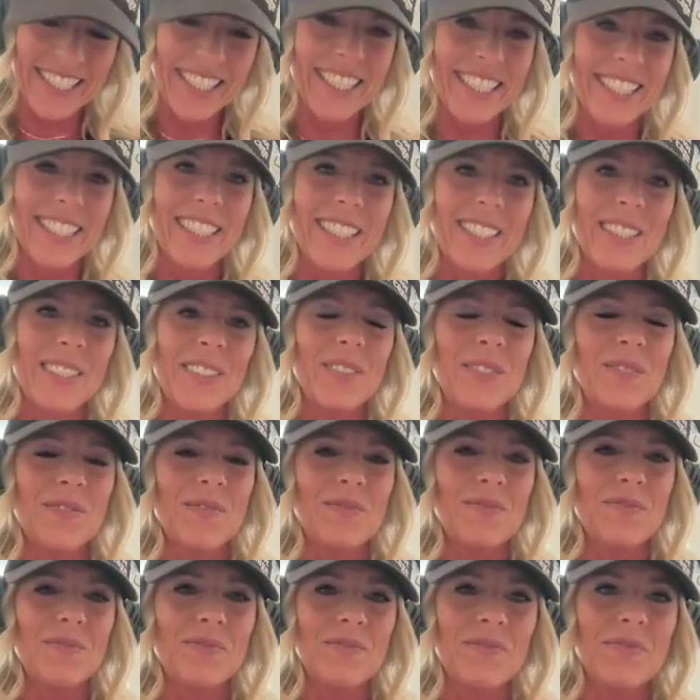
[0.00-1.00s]

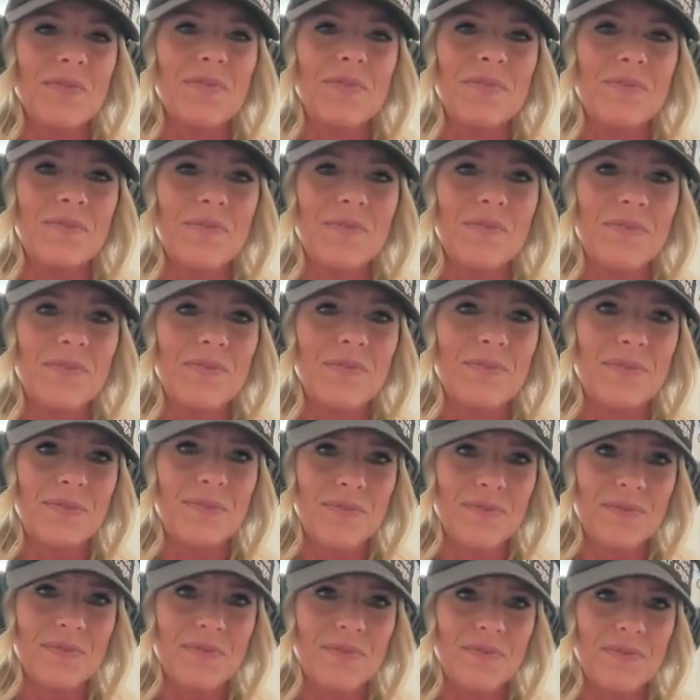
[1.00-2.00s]

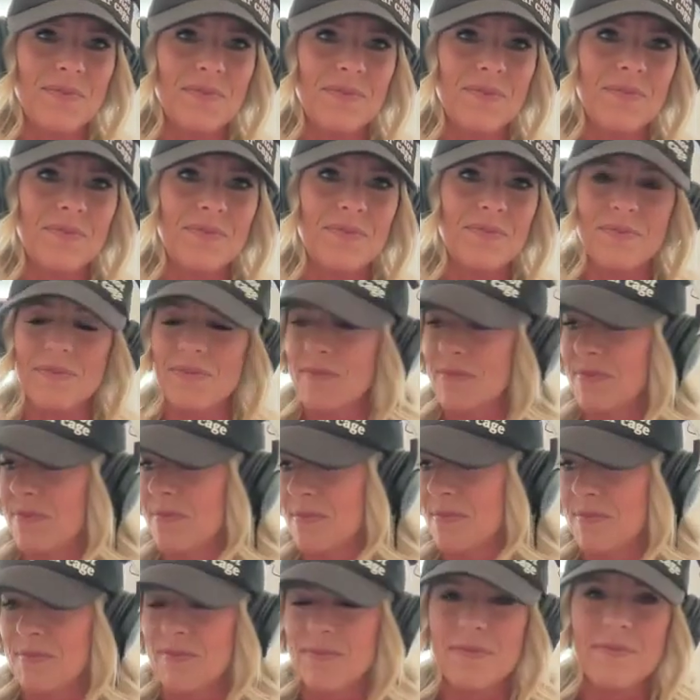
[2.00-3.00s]

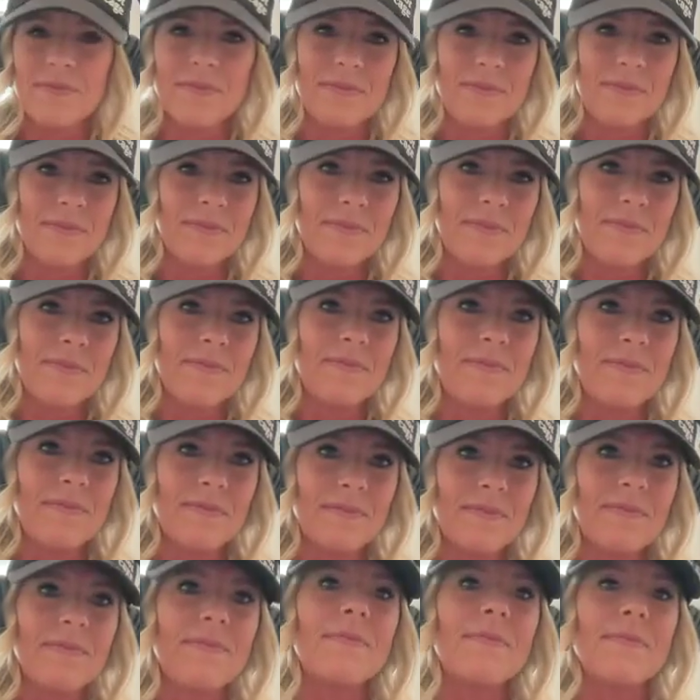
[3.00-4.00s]

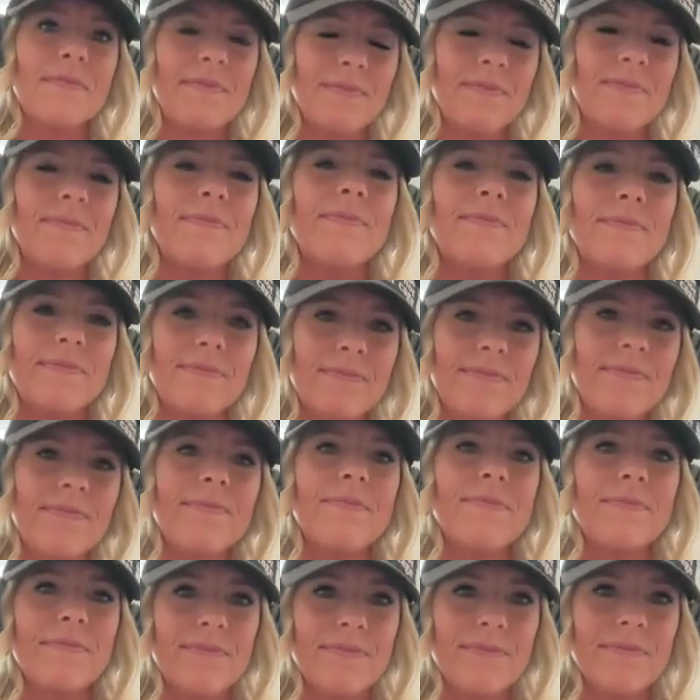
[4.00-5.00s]

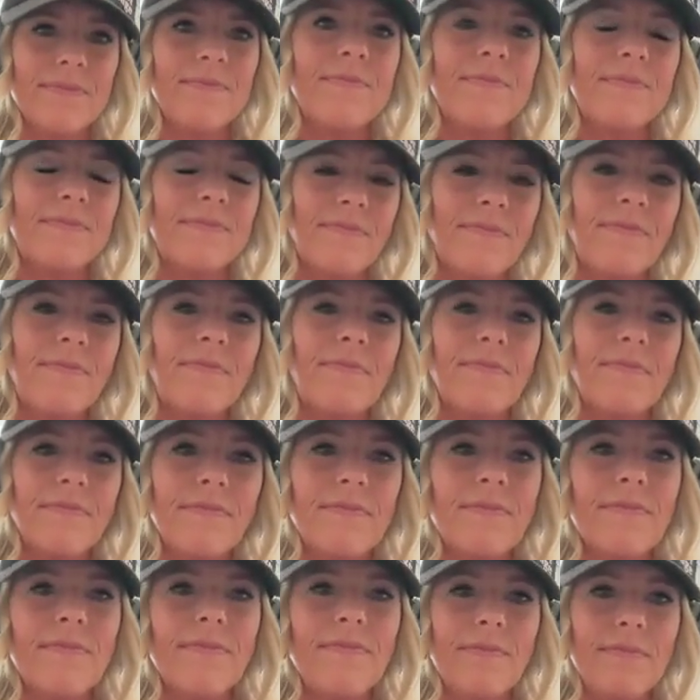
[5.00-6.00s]

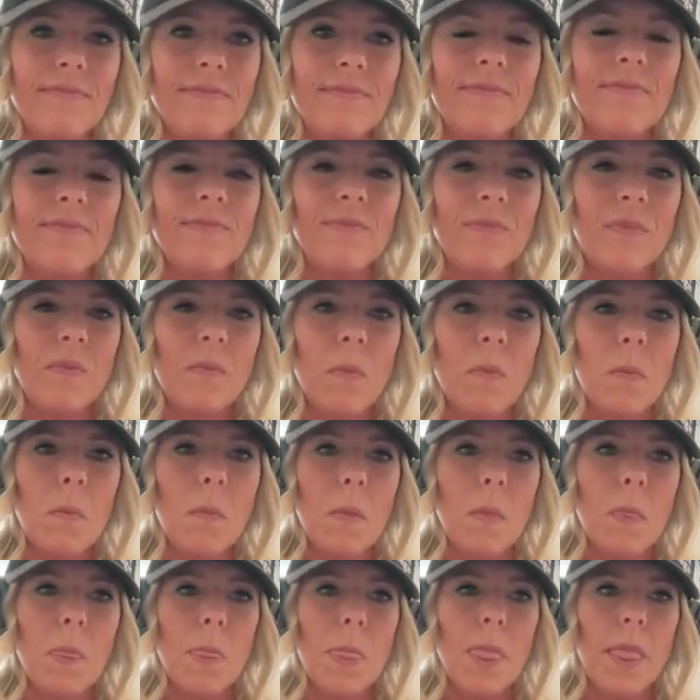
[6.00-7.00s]

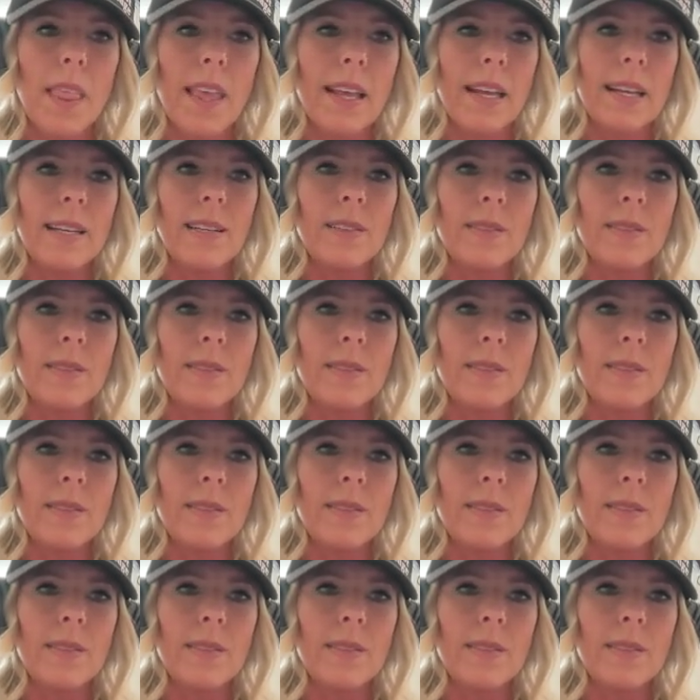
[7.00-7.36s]
This person isn't speaking.